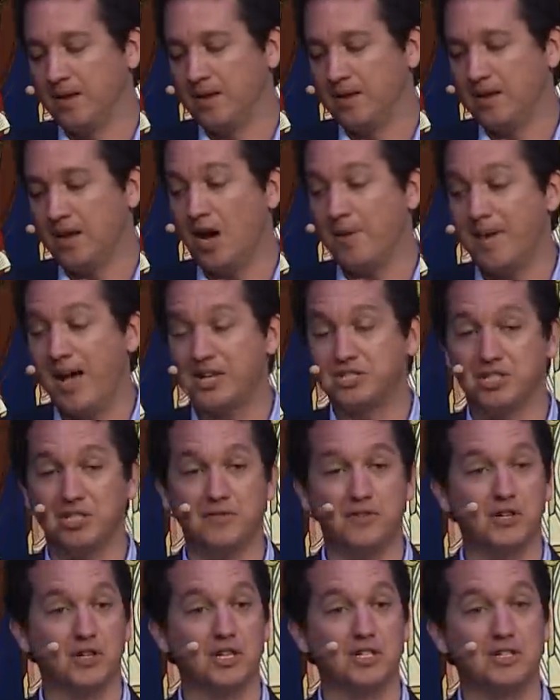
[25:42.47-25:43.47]
Now imagine
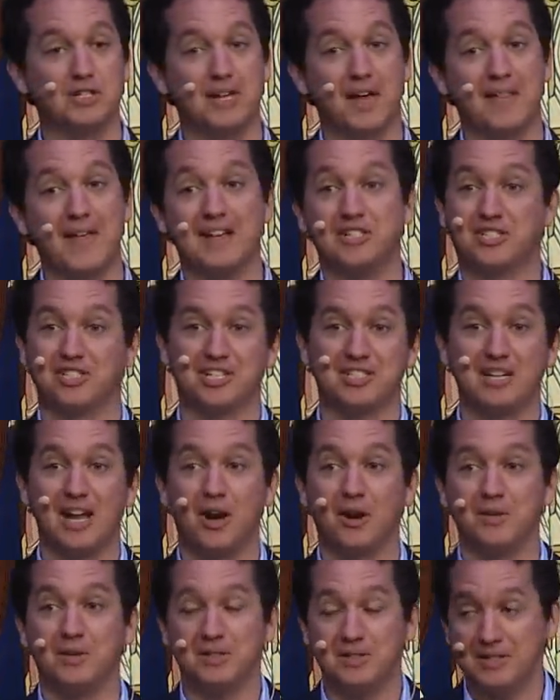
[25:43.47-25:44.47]
if you're now that's just
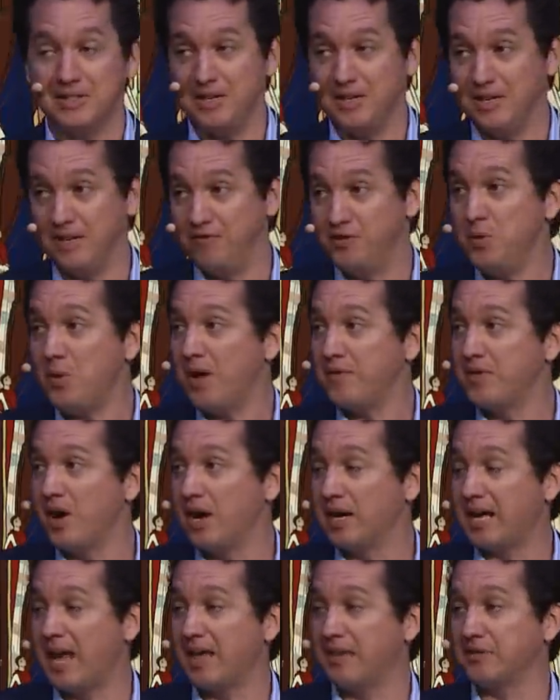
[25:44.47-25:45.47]
now if you have
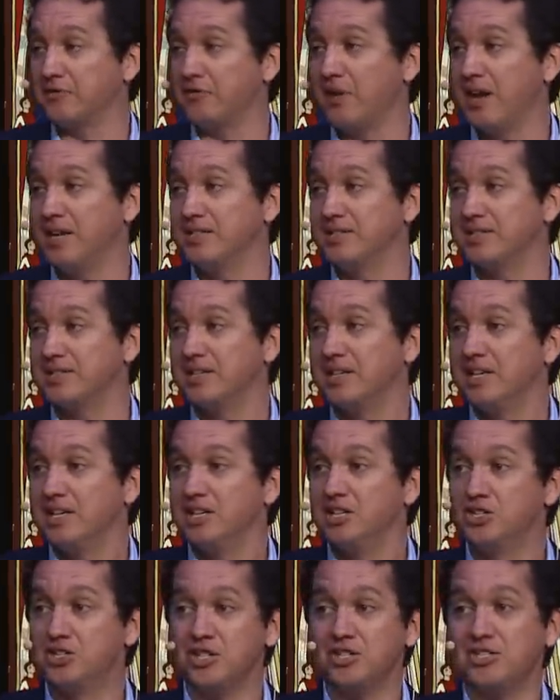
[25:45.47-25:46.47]
non-Catholic friends,
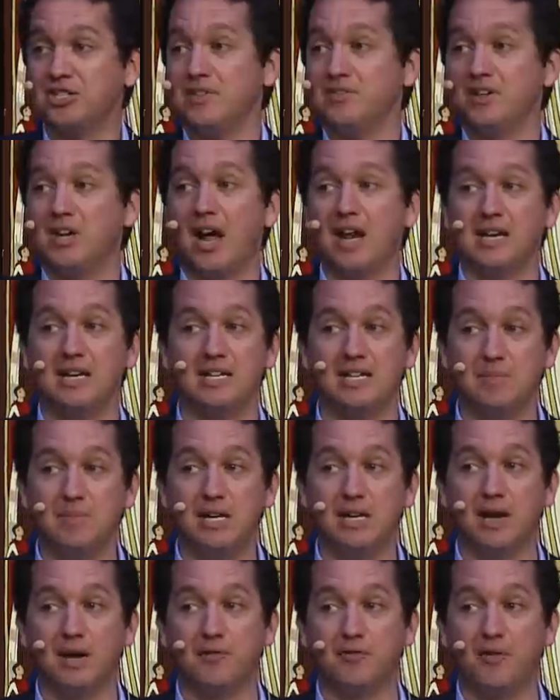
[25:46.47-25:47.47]
just even not eating
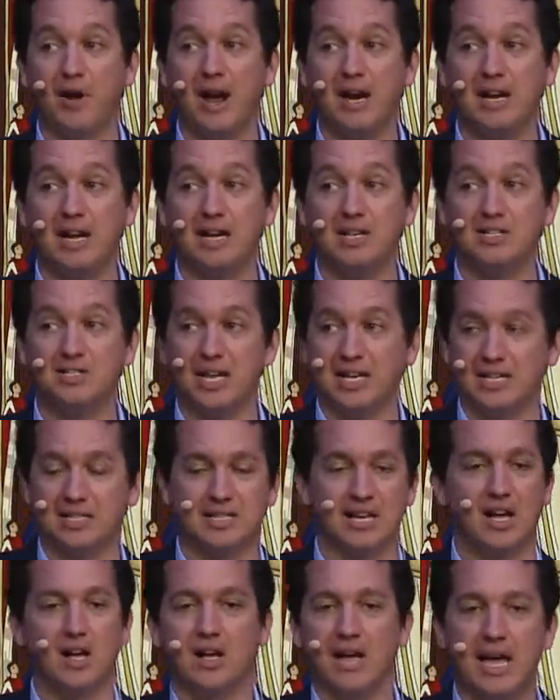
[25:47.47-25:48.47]
meat on Fridays, they can
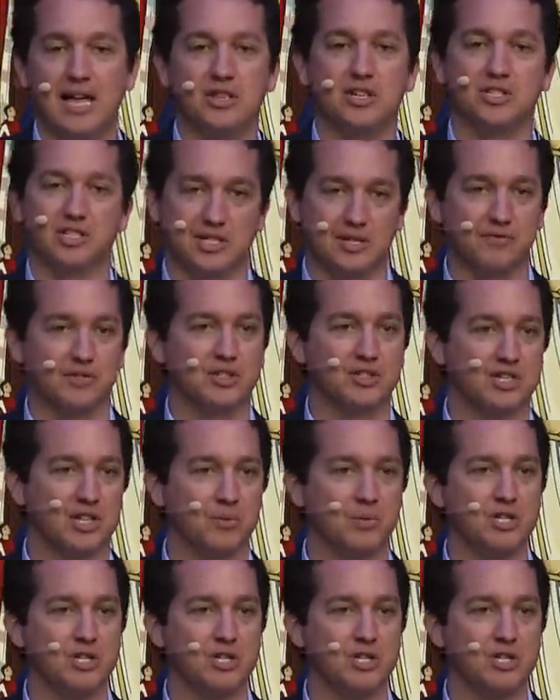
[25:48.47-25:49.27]
tell, hey, there's a difference here.